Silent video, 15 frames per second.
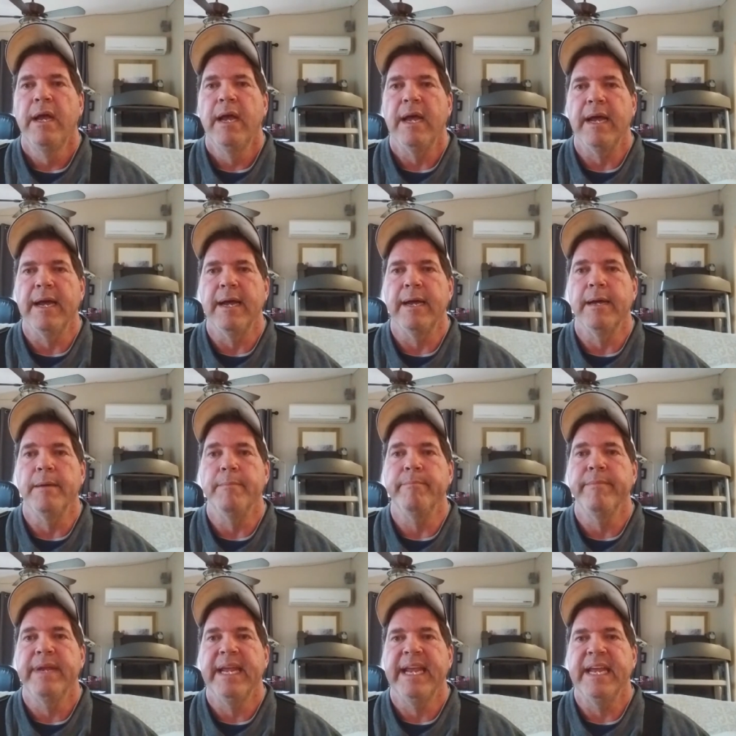
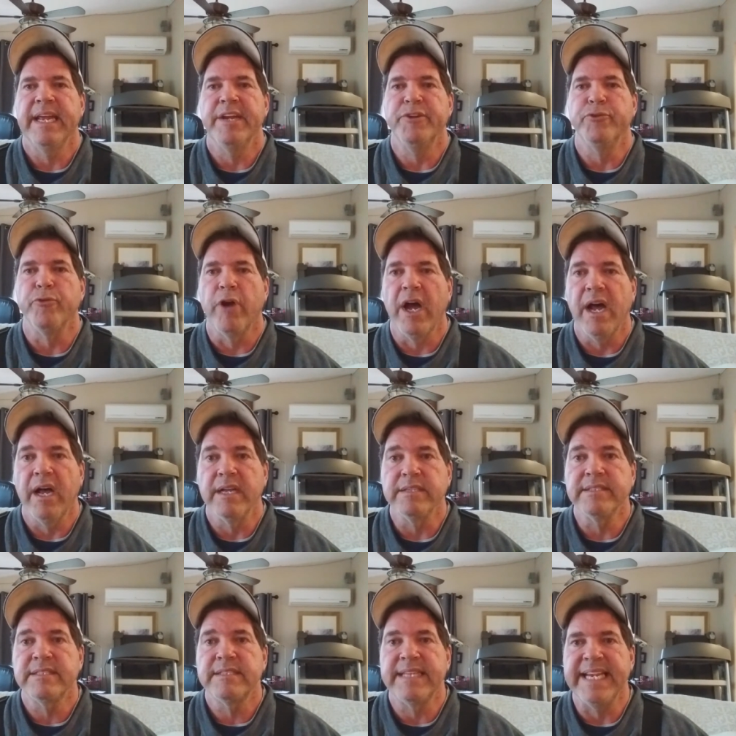and
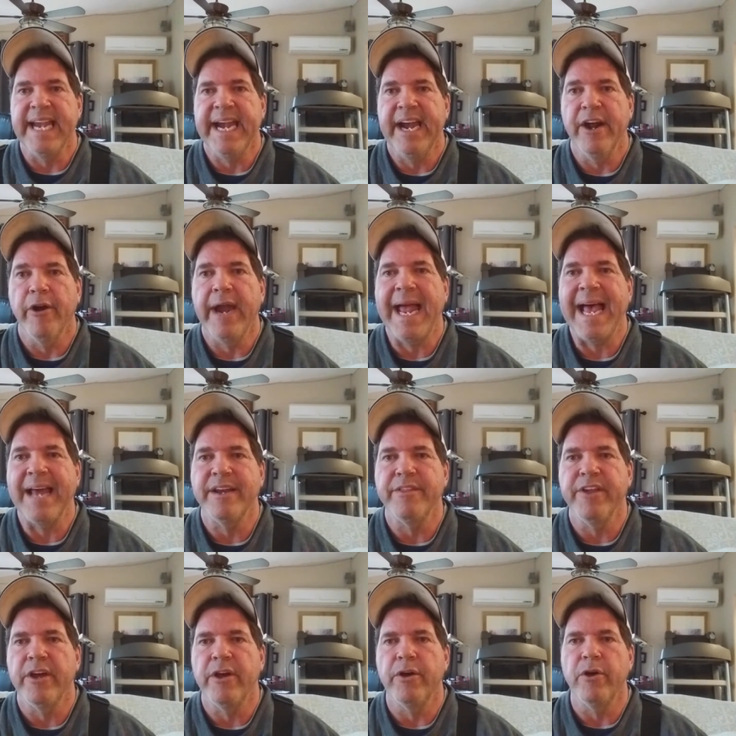draws the air out of
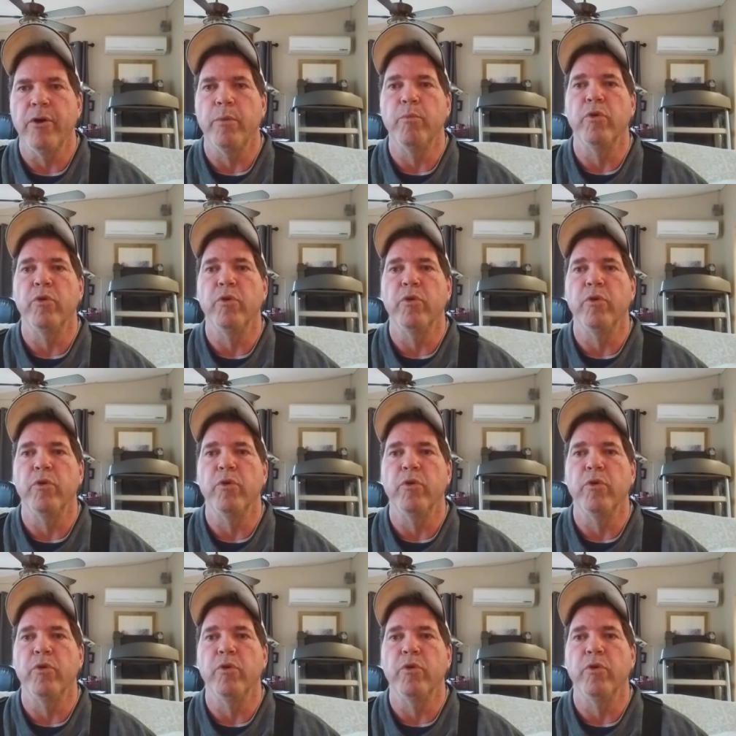the home,